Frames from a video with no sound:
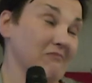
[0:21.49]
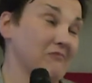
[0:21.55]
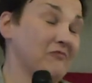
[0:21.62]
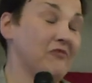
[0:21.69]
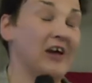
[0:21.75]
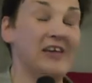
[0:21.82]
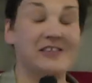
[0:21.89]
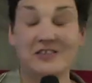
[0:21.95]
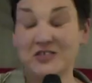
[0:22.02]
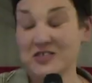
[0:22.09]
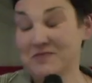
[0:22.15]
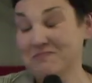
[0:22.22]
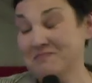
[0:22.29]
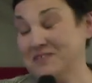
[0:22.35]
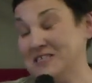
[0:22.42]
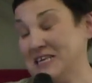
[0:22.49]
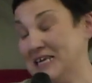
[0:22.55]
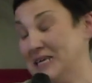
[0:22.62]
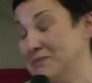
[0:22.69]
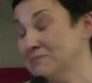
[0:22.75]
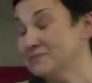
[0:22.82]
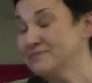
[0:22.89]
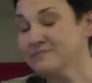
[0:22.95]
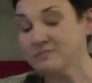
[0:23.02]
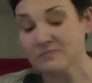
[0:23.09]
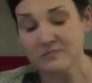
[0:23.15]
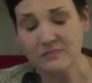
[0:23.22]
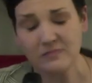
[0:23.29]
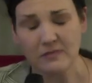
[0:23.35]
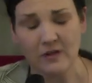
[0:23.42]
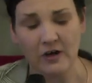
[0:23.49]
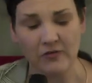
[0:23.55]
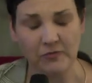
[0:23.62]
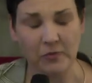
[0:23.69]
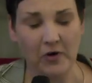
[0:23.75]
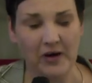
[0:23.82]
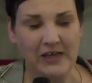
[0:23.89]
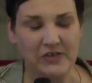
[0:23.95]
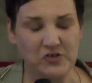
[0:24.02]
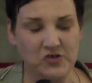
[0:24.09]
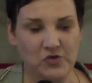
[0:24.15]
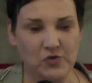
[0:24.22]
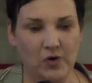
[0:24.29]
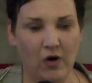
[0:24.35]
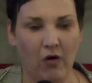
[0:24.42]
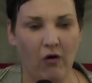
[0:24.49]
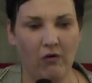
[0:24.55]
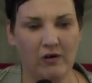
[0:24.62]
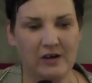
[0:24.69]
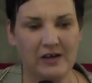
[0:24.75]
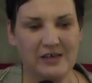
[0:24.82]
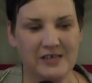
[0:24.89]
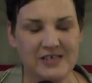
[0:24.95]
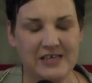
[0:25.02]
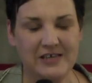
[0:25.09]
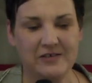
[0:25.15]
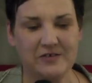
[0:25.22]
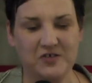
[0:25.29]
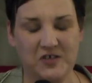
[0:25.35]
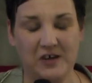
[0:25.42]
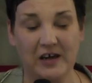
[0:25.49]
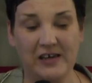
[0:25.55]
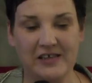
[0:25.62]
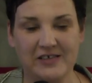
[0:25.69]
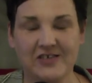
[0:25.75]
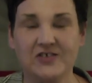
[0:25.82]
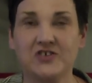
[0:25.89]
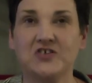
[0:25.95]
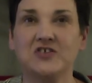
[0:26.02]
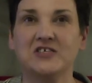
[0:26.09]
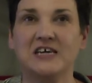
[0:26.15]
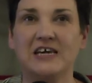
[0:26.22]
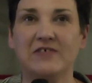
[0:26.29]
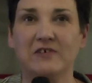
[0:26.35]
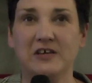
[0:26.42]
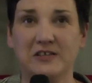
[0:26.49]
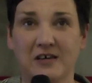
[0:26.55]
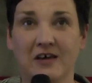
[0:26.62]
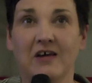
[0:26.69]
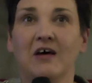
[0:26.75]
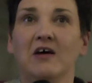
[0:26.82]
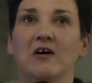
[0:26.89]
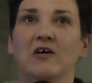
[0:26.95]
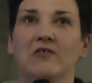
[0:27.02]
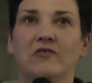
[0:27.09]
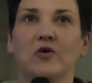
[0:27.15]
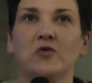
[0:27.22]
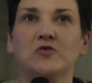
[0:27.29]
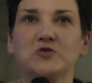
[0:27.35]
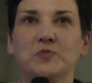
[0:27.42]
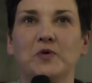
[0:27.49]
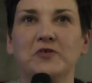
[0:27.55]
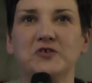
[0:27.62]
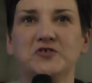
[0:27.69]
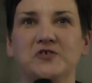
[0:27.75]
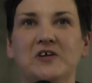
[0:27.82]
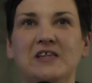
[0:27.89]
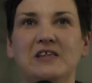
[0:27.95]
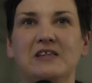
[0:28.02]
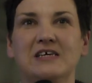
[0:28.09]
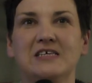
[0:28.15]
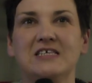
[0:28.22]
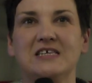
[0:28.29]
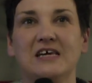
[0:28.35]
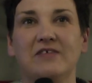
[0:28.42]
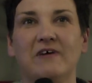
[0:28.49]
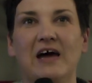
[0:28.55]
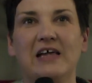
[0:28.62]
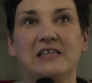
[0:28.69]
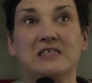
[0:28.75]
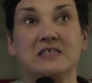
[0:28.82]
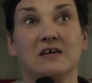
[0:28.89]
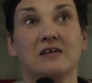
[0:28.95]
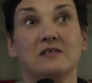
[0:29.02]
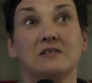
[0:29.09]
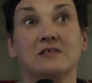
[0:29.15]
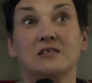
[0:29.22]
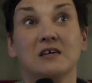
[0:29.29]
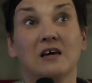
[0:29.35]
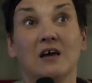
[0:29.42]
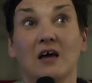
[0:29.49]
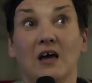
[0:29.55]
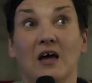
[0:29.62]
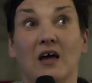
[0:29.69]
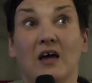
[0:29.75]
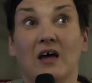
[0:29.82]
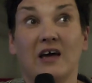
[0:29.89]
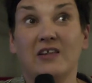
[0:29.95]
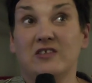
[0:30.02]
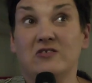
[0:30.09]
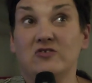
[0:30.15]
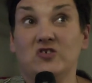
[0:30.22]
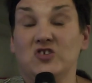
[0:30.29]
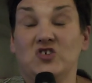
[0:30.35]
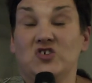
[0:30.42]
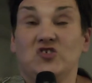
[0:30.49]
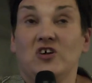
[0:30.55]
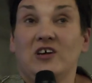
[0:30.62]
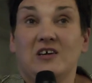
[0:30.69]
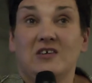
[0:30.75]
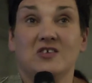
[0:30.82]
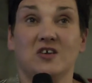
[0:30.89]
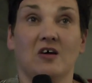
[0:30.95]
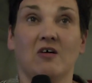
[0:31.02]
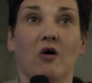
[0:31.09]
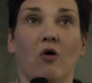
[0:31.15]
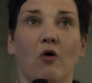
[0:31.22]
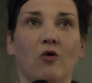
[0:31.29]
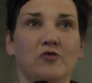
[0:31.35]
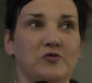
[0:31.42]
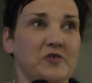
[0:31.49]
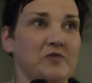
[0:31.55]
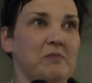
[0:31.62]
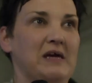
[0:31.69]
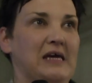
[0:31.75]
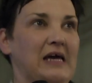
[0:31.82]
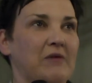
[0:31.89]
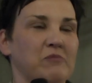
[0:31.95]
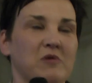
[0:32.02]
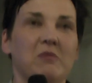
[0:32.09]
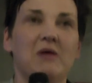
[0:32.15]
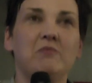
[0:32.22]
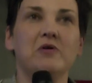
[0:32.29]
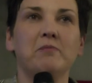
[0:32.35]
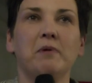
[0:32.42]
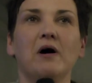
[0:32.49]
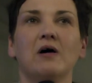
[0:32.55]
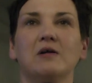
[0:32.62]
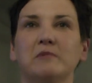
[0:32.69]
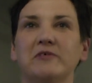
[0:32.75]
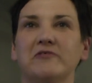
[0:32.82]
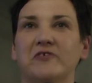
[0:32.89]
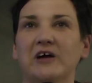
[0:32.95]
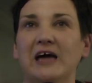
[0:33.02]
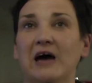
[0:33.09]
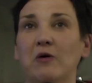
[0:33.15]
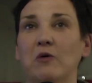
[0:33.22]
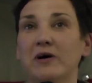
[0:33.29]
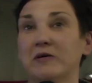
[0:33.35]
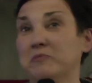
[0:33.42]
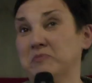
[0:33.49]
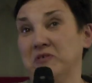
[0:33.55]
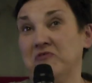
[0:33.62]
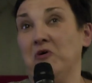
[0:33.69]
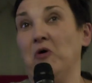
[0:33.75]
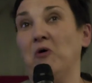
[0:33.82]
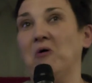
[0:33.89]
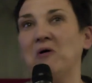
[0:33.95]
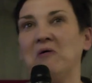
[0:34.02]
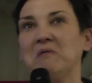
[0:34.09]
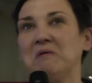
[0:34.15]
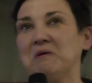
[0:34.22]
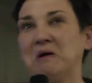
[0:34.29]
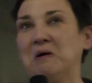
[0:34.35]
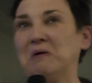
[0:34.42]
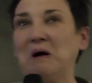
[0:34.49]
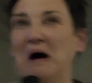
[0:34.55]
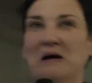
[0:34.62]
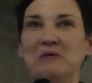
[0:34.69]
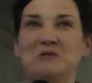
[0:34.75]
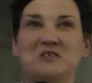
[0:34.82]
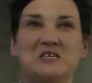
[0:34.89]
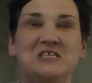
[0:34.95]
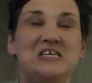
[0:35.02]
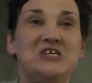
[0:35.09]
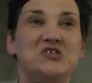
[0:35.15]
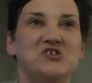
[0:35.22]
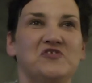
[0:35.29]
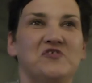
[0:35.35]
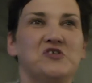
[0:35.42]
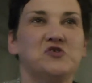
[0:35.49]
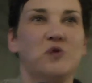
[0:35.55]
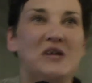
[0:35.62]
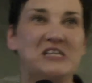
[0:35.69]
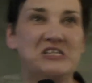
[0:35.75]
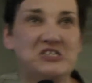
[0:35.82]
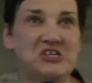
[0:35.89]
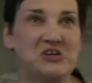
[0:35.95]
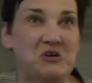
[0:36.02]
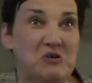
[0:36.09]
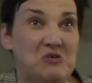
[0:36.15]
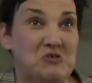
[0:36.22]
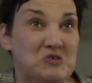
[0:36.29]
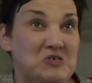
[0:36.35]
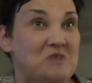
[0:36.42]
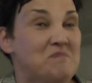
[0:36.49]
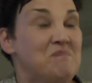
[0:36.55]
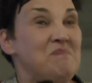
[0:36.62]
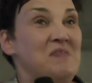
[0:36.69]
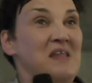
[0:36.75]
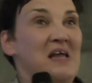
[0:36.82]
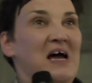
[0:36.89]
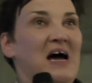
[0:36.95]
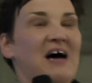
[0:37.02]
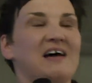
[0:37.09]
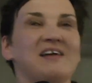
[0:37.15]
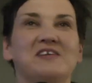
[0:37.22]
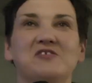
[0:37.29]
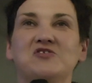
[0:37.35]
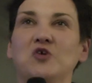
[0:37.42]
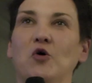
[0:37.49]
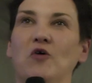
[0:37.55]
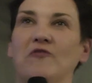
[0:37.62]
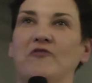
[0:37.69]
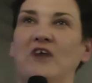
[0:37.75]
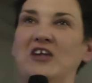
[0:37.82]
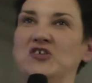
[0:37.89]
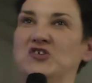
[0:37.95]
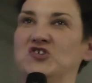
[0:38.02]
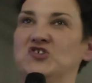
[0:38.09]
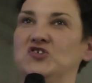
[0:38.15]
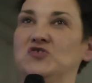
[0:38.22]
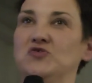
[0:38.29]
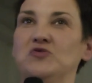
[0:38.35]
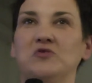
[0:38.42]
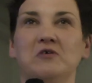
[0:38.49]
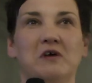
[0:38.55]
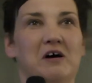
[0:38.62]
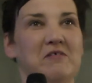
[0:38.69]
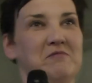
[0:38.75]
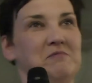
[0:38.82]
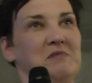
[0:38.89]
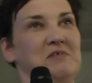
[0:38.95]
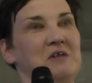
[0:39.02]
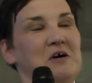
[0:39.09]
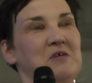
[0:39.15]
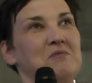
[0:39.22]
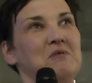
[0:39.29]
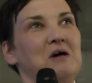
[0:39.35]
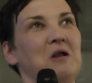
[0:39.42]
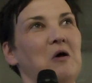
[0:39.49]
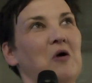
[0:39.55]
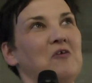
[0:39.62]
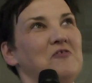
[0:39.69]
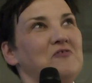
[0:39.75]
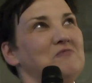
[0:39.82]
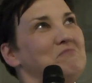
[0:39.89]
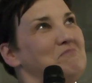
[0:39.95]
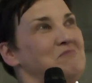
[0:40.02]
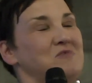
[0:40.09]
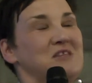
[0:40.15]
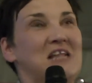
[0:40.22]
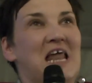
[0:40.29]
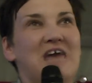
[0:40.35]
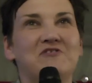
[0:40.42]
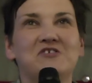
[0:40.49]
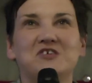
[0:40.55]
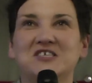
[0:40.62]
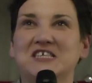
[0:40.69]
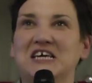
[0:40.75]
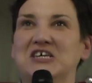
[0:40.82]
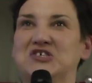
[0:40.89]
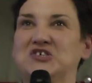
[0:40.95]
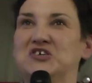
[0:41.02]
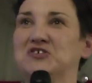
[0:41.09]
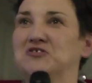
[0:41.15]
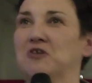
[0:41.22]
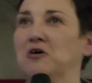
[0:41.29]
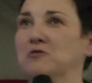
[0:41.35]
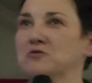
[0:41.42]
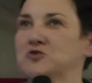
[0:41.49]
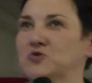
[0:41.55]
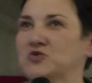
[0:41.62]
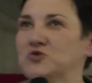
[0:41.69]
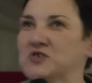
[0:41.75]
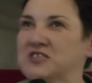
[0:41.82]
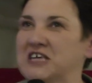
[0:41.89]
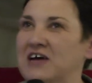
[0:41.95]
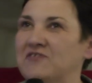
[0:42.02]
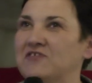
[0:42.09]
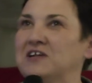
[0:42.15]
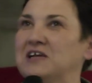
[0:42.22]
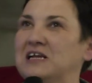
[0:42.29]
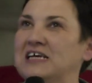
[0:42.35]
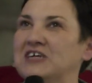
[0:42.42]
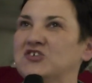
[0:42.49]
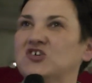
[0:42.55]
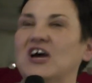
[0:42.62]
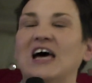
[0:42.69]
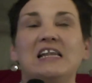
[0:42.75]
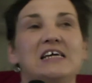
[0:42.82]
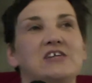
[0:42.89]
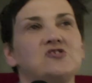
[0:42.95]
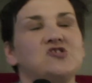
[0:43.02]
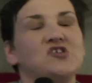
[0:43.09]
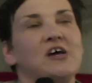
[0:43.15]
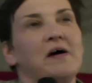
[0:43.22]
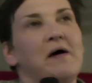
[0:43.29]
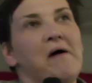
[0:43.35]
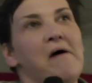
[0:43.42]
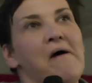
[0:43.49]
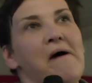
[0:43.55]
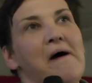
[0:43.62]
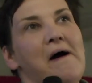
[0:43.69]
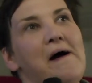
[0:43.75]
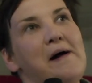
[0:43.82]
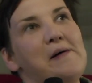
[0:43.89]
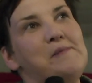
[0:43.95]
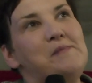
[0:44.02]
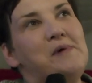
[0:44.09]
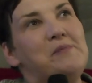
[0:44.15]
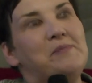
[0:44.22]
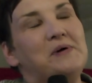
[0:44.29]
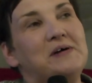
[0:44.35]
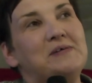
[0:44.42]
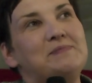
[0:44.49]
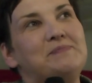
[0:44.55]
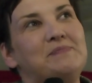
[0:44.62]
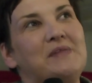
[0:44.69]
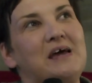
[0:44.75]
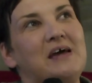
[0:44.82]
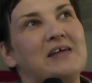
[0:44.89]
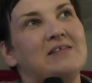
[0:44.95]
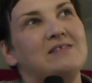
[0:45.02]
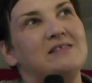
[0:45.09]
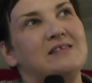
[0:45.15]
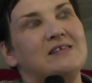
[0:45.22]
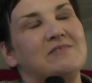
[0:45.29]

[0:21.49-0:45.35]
friends team have put into organising tonight, and to David for sponsoring this event. And it just strikes a chord with me. I'm the Member of Parliament for Gower. Before, you know, I was a teacher for 20 years. I taught French to, you know, a lot of 11 to 16 year olds, which was definitely a challenge. But I,